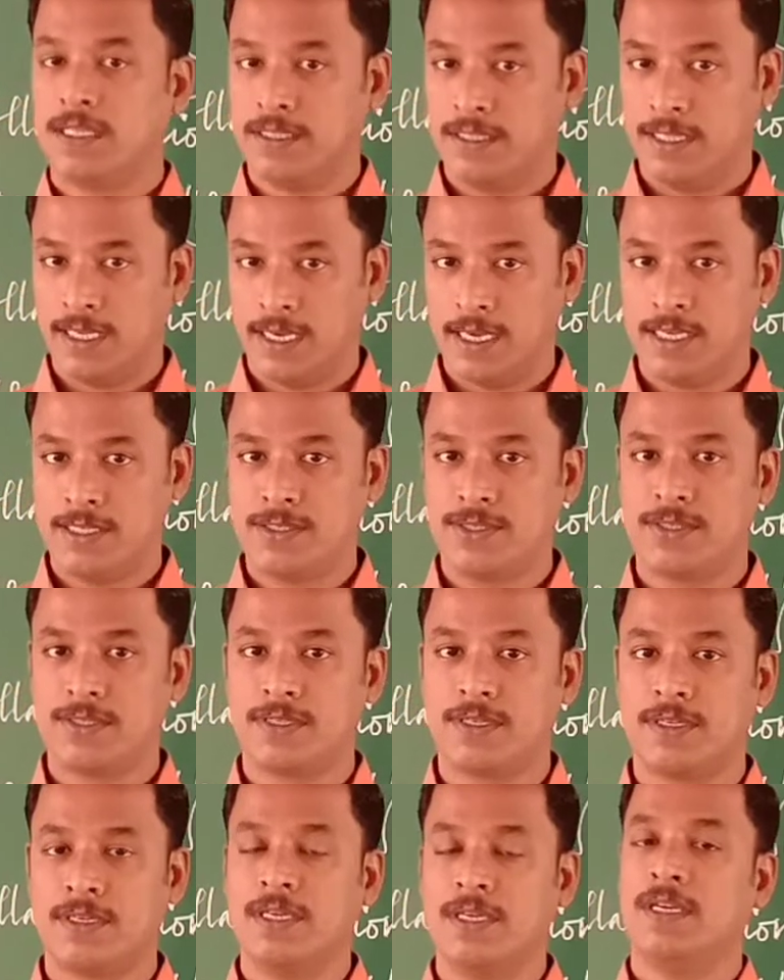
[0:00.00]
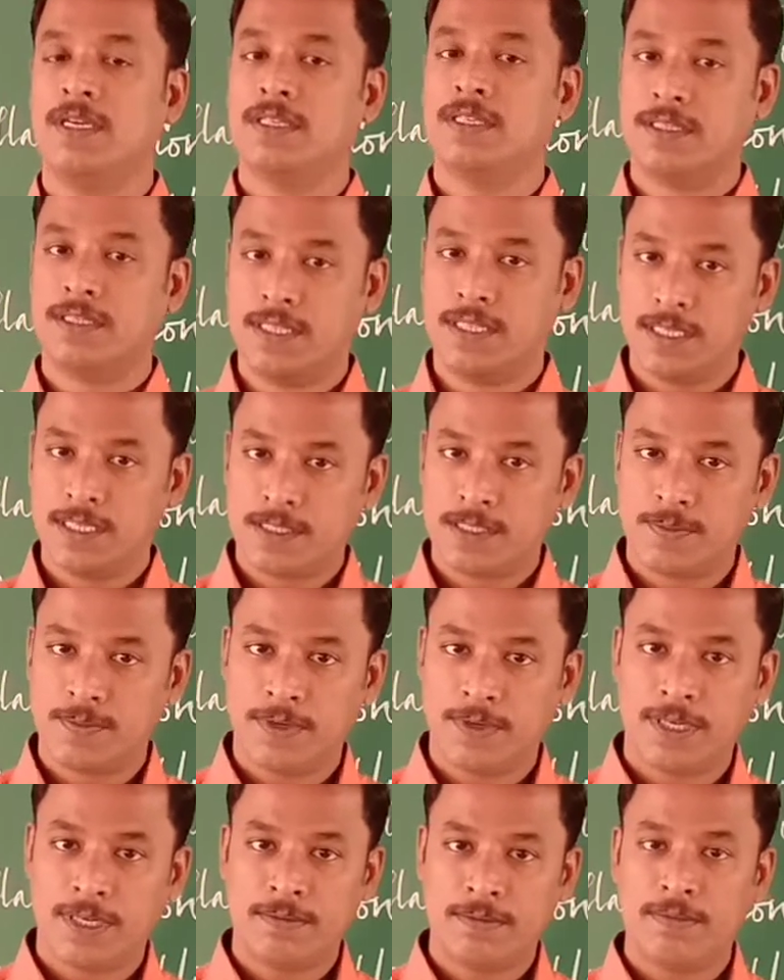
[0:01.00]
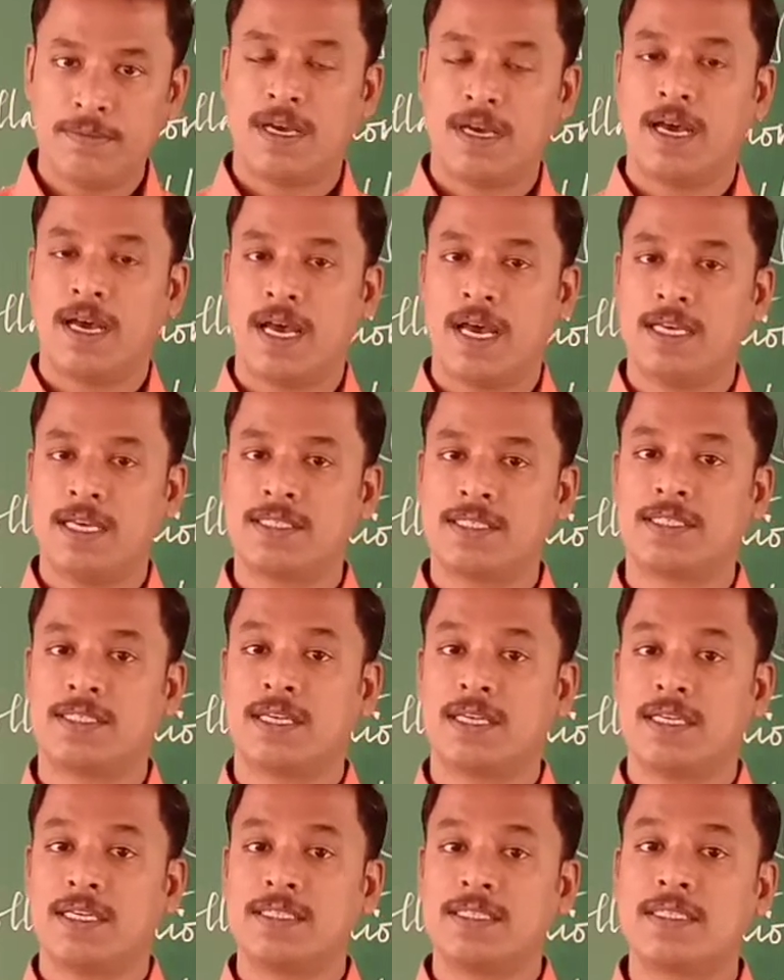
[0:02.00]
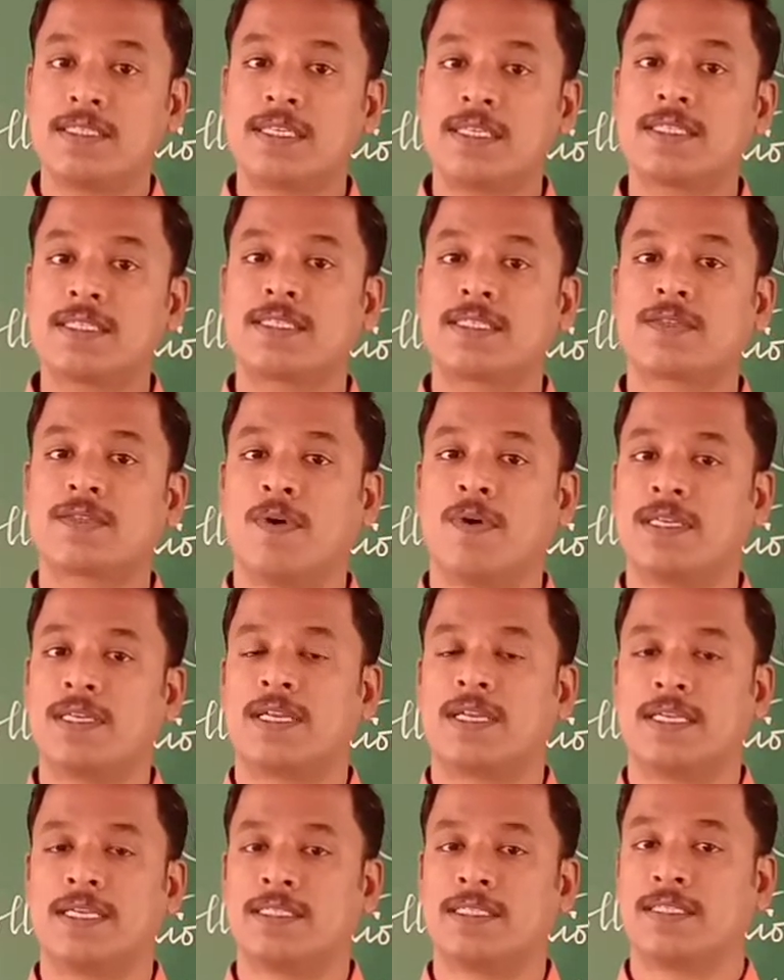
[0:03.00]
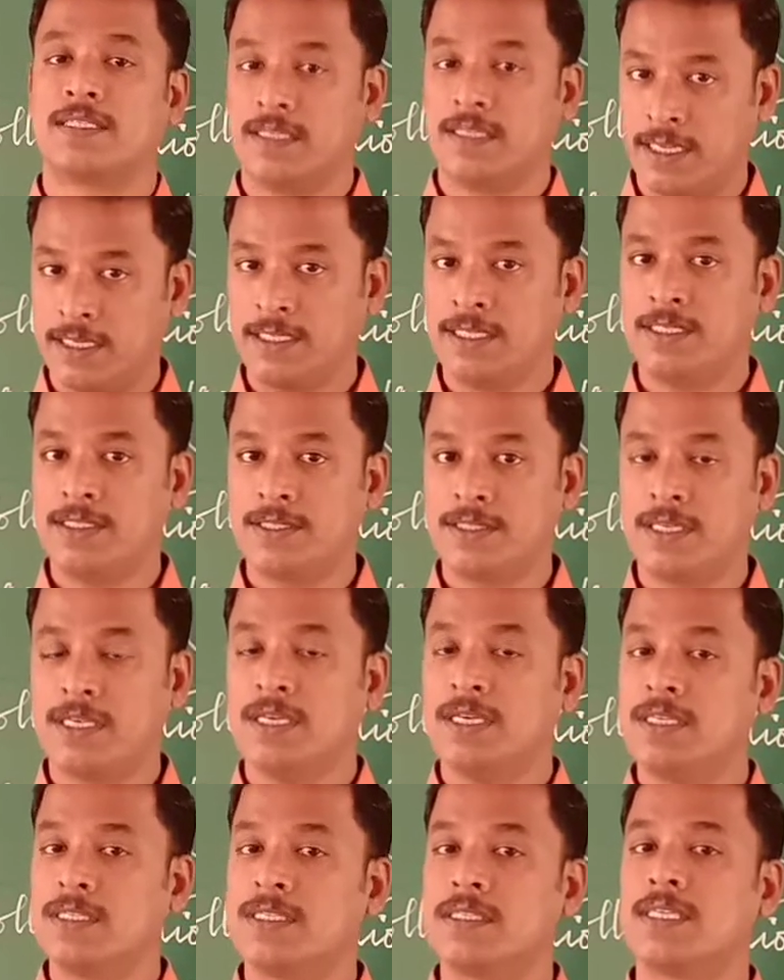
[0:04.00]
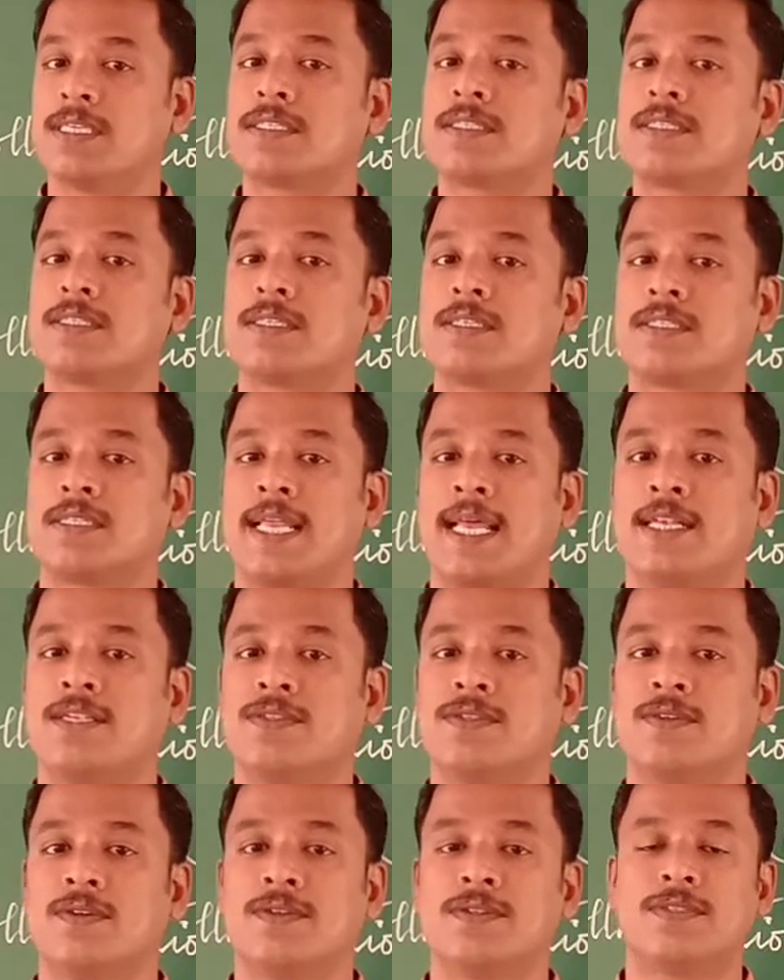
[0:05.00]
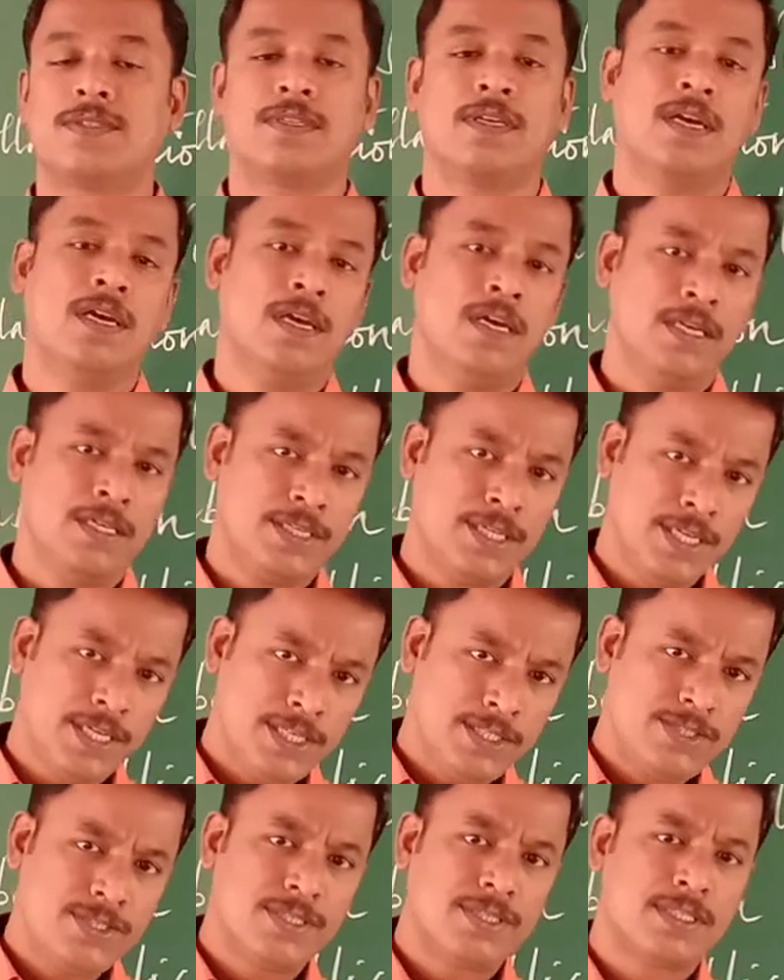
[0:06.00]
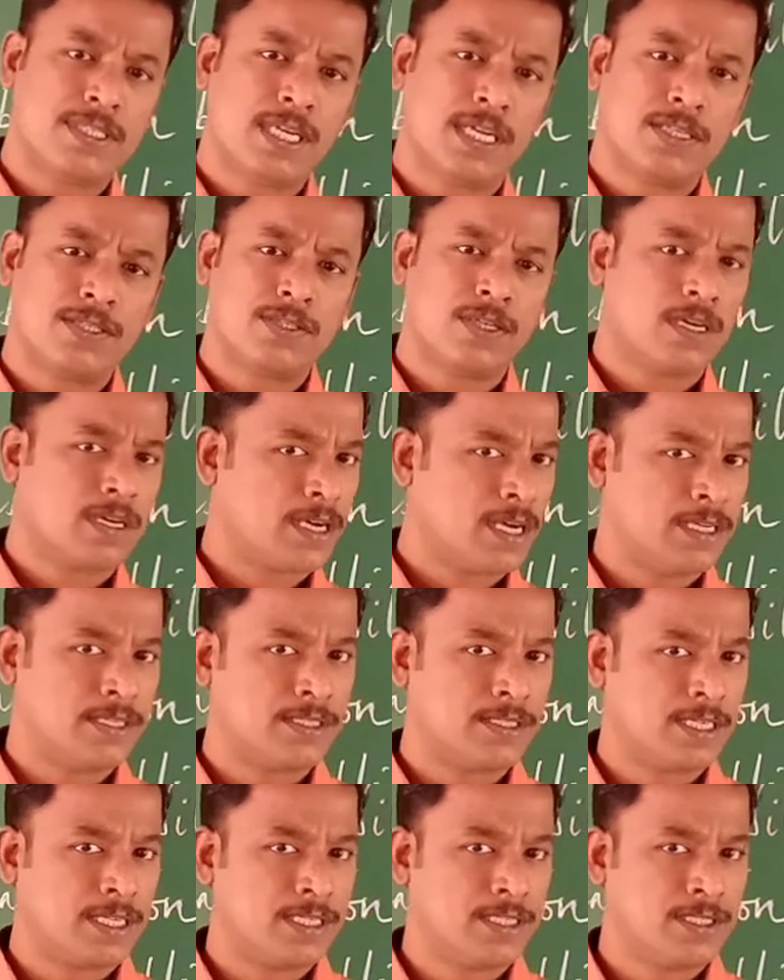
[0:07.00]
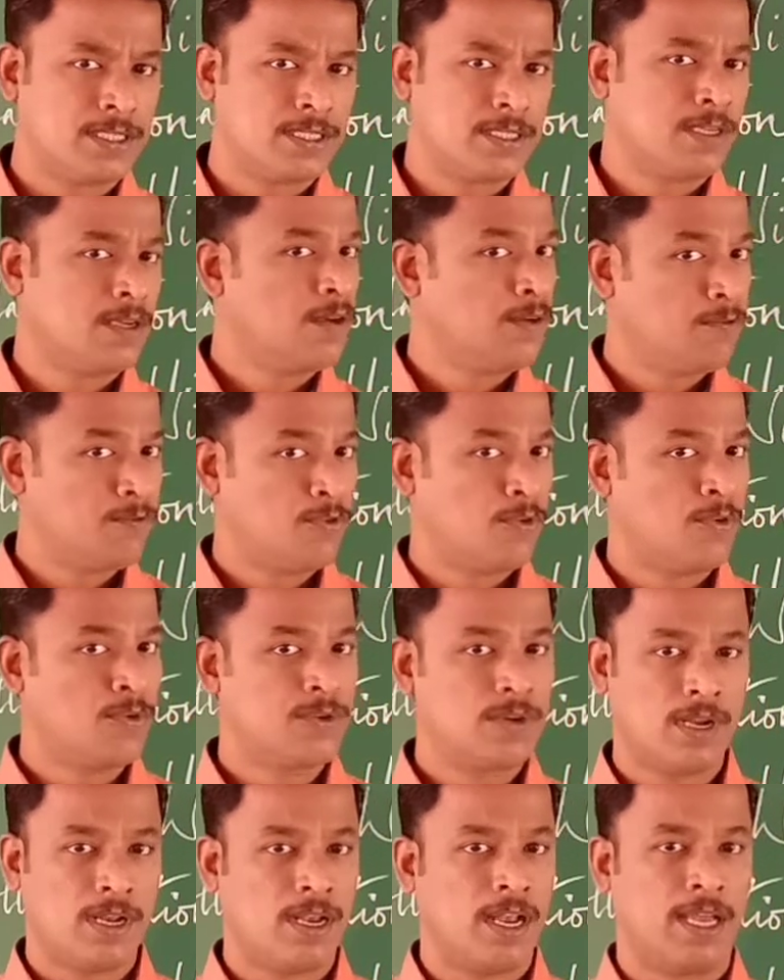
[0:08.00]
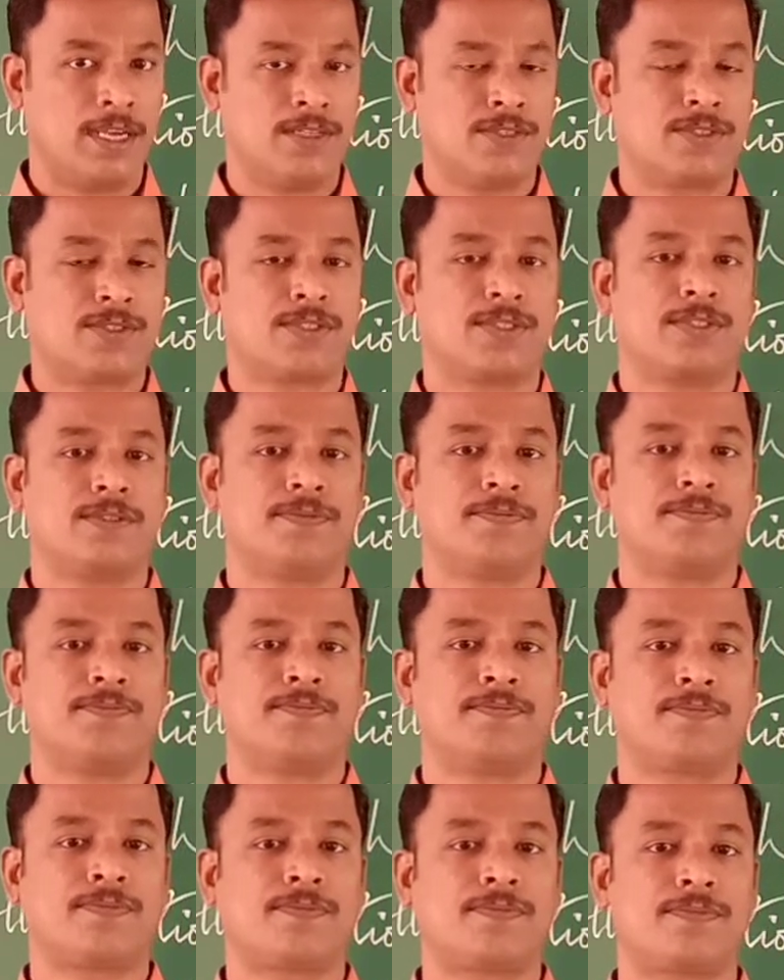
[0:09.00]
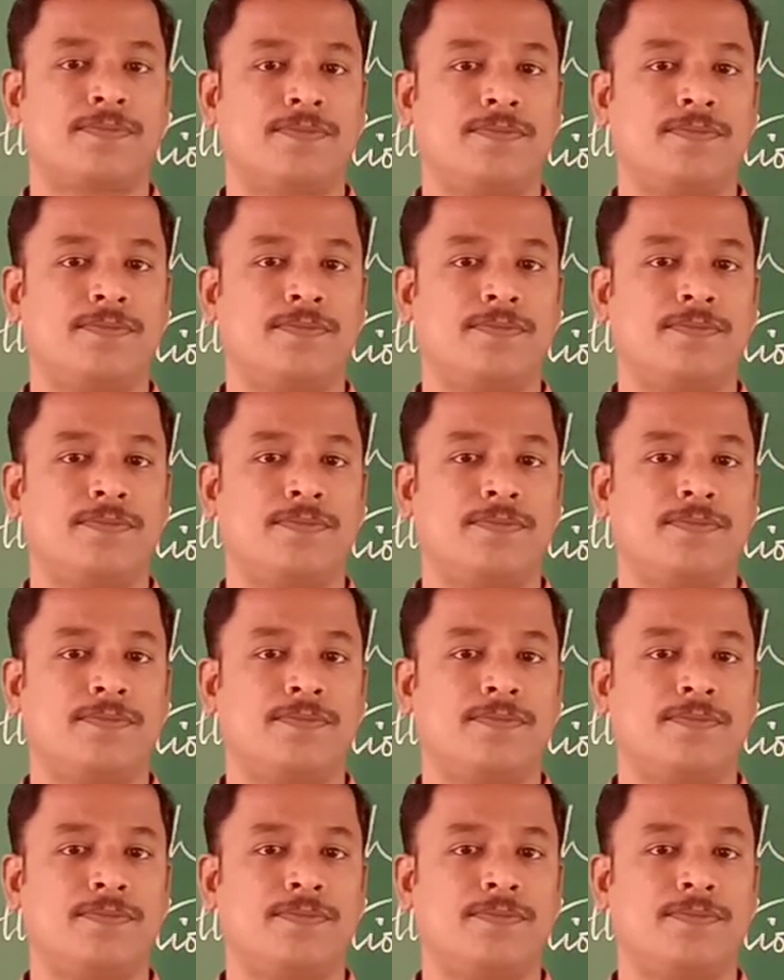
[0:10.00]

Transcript: Thus, this poem has 6 quatrains, that is 6 stanzas. Each stanza contains 4 lines.